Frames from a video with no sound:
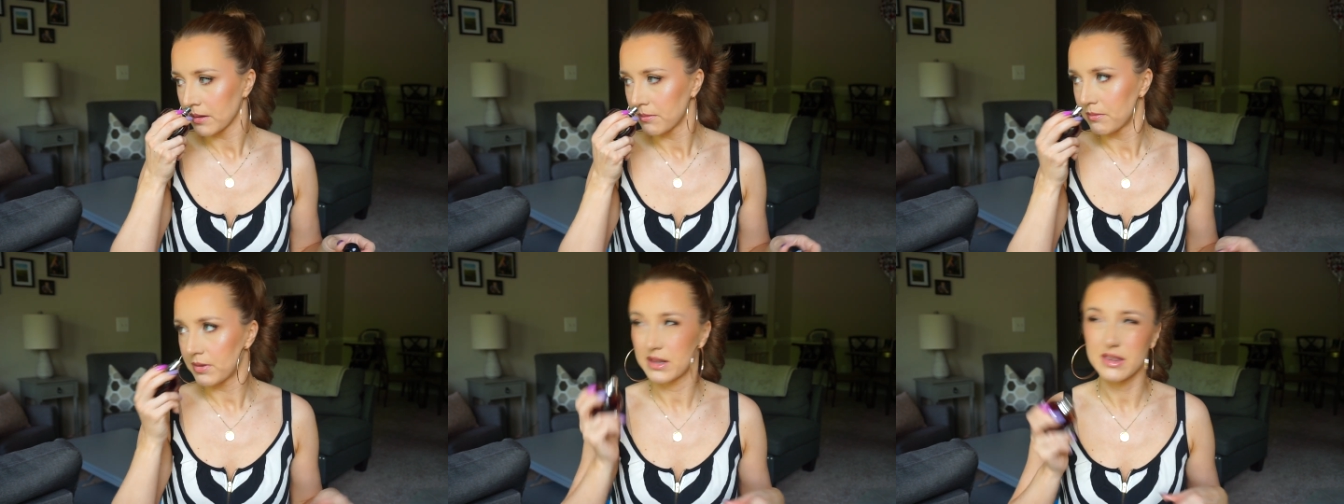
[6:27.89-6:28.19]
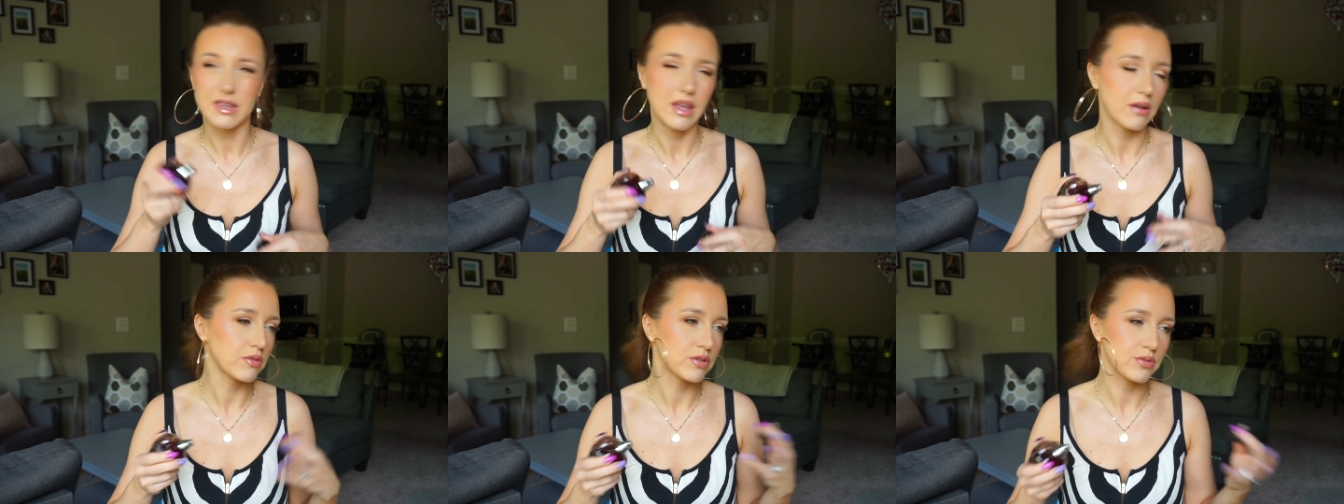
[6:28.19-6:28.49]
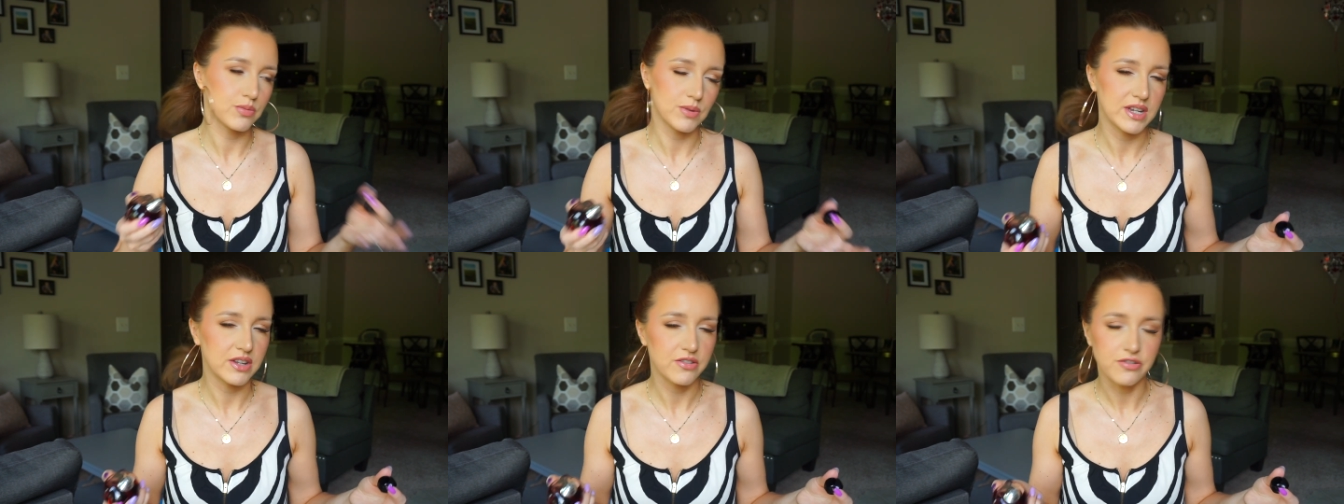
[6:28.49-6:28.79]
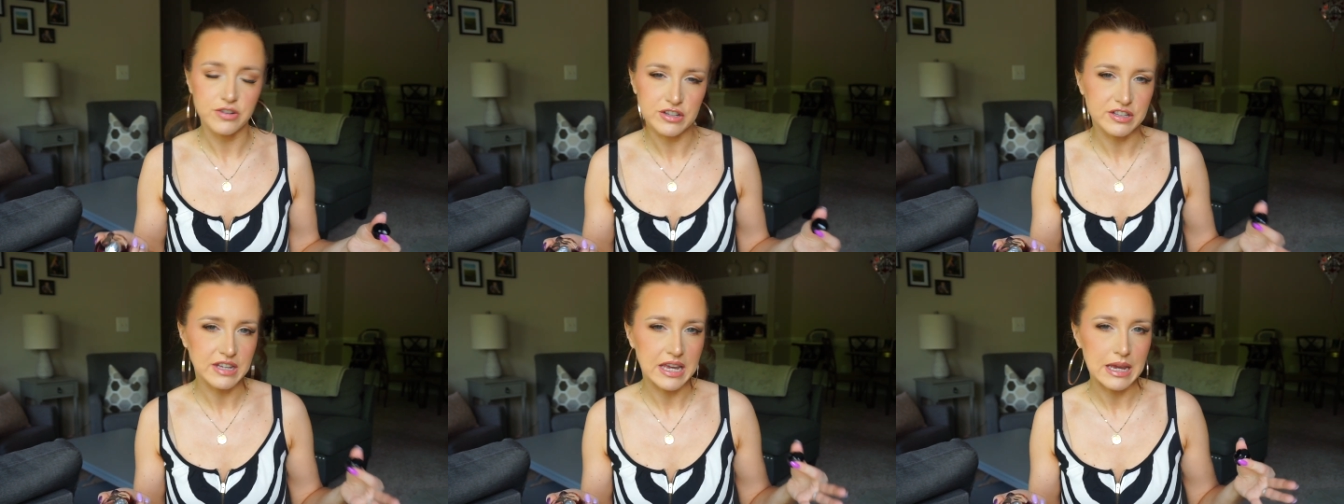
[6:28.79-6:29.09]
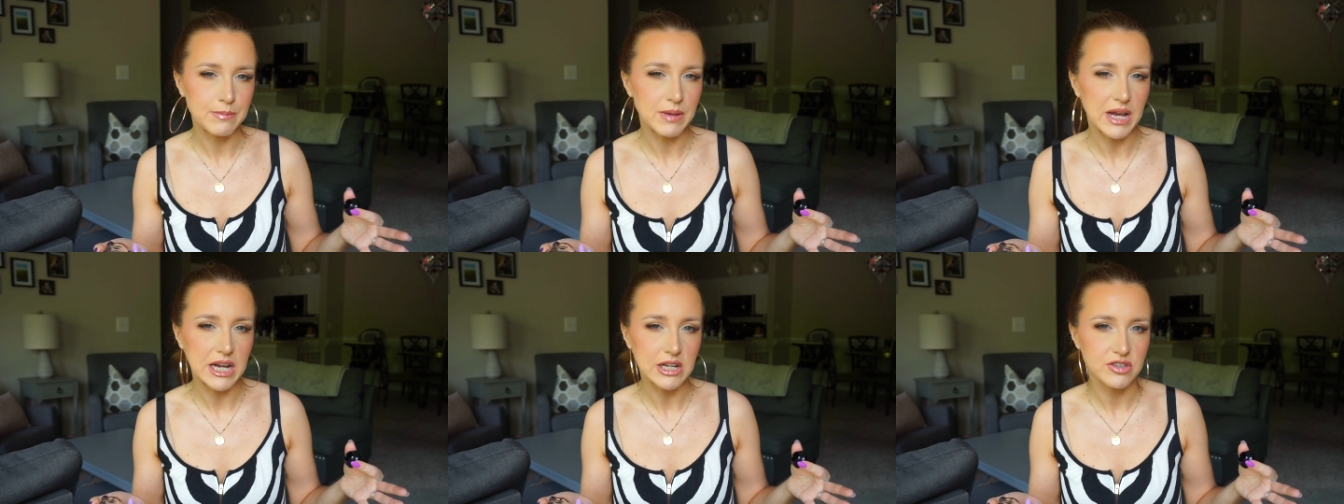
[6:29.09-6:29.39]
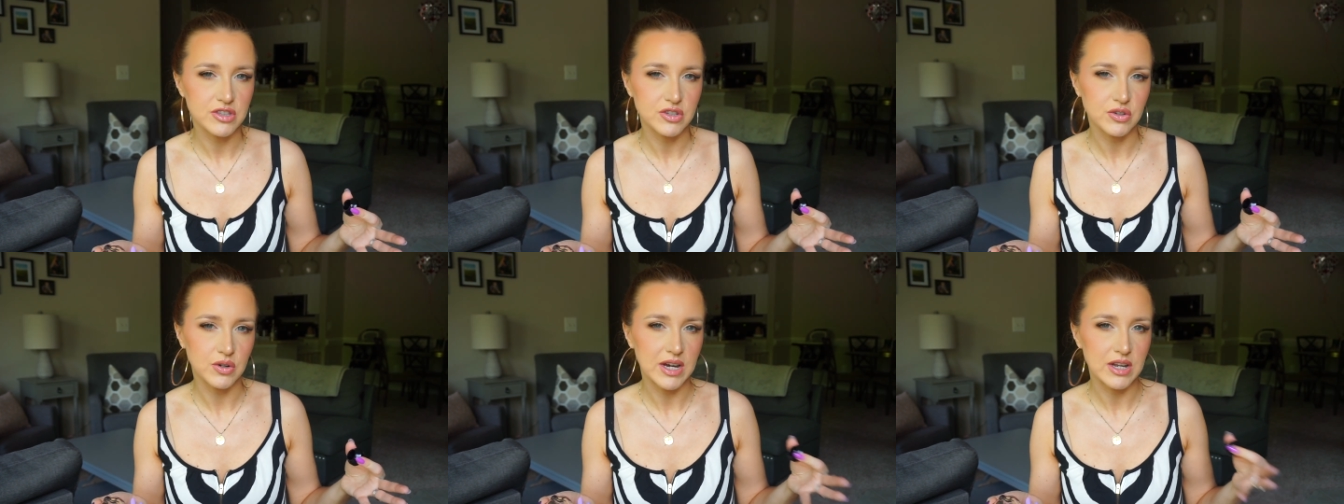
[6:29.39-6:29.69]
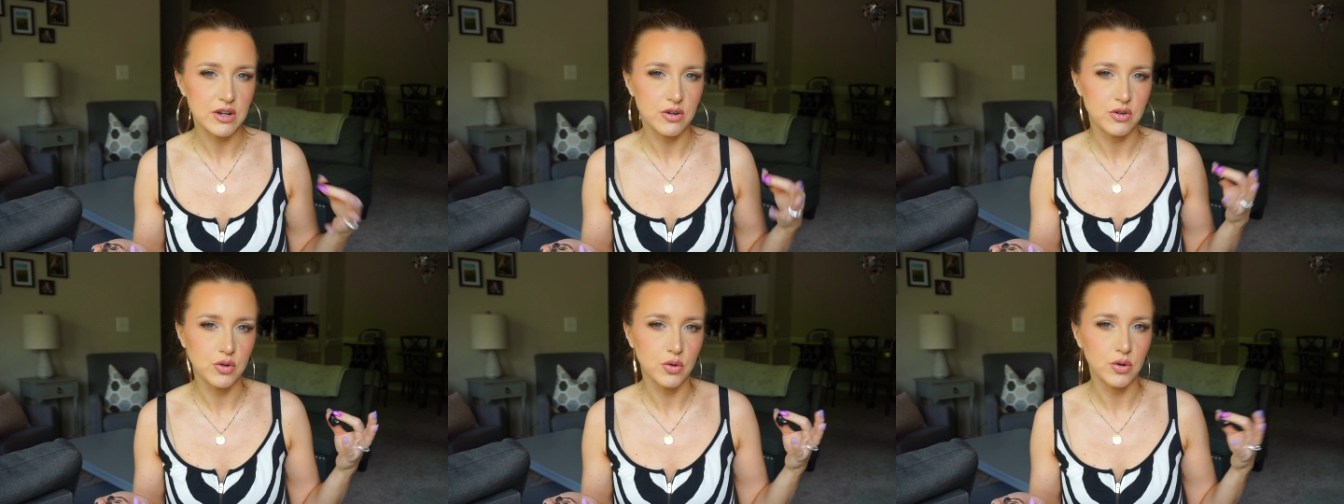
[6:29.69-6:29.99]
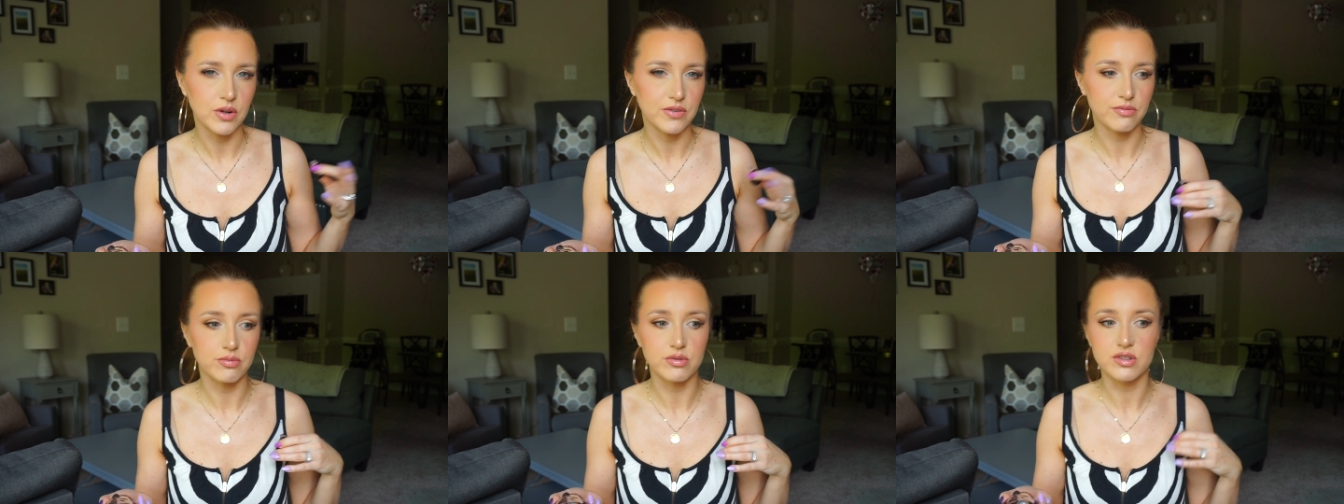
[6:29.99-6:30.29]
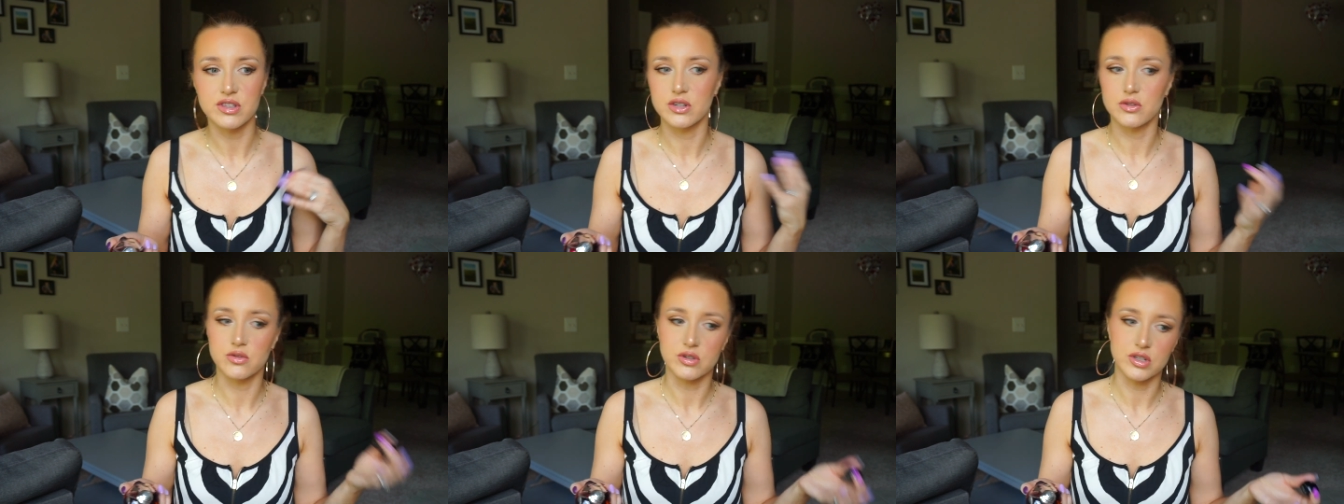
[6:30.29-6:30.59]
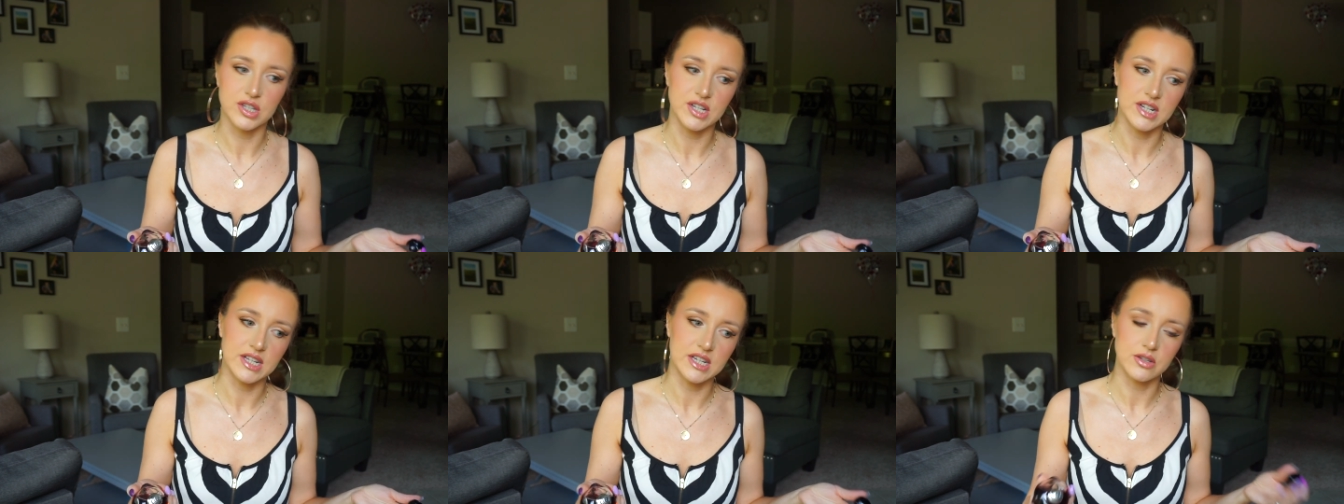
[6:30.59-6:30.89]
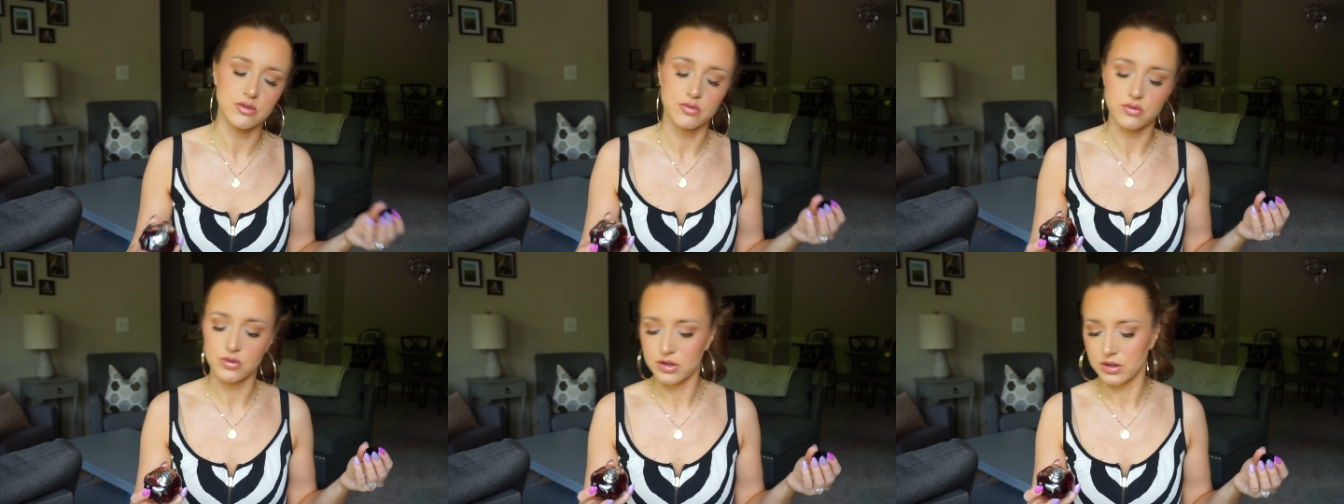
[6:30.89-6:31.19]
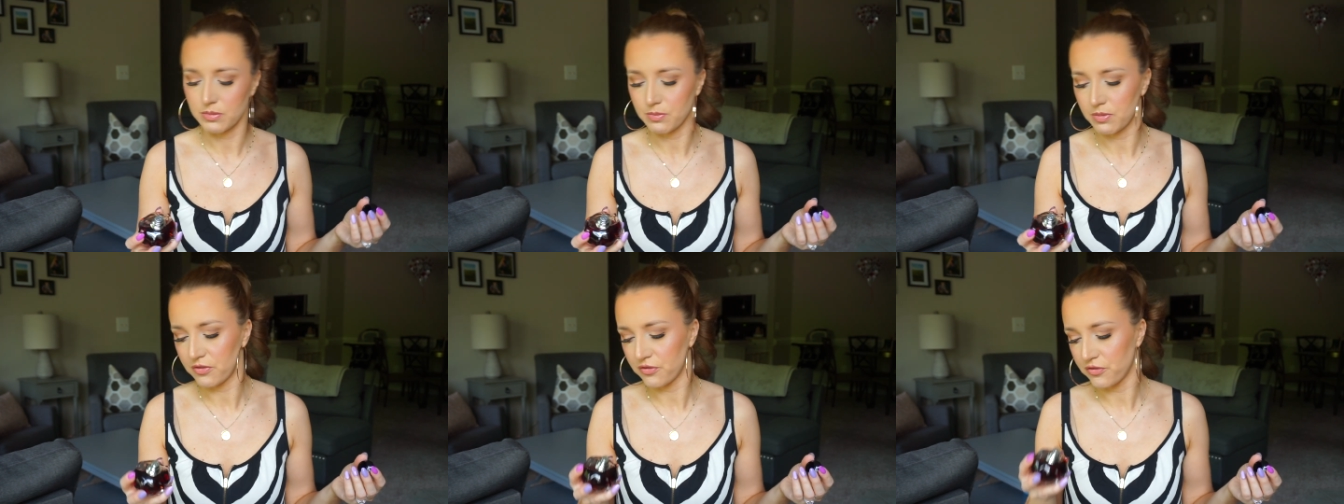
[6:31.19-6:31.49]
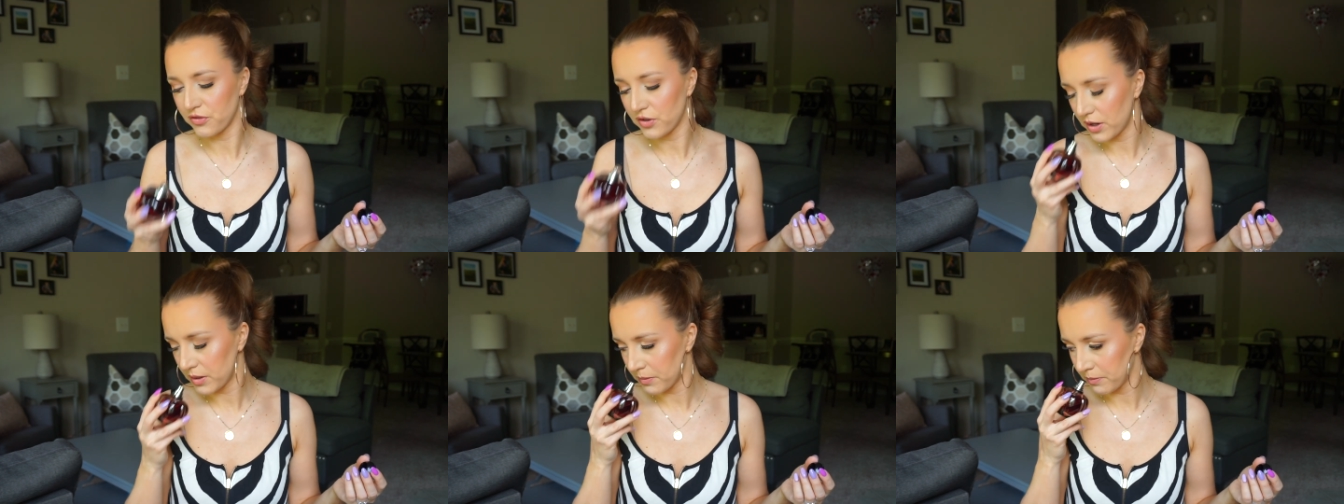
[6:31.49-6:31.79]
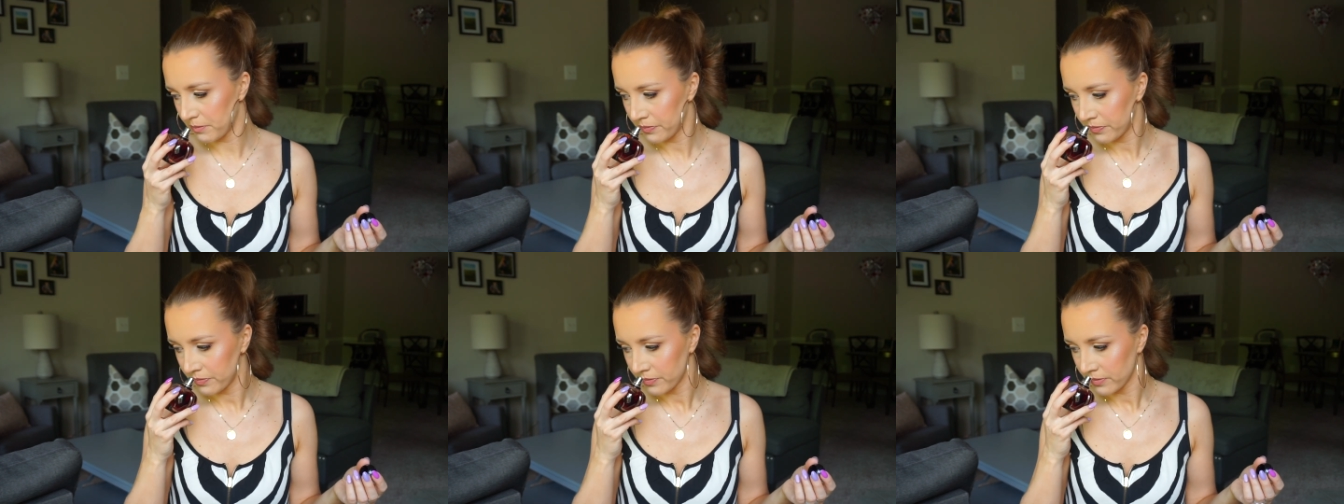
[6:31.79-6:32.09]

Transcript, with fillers: But that was when it first came out so I don't know if it was the Eau de Toilette or the Perfume.